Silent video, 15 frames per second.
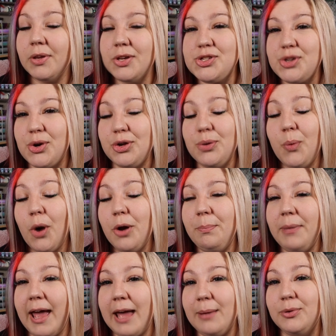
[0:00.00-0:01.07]
So you won't
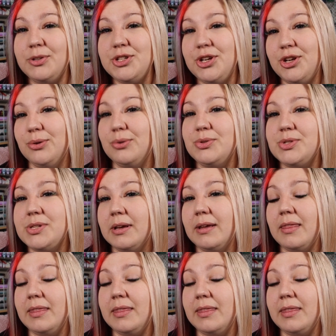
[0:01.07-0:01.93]
be able to use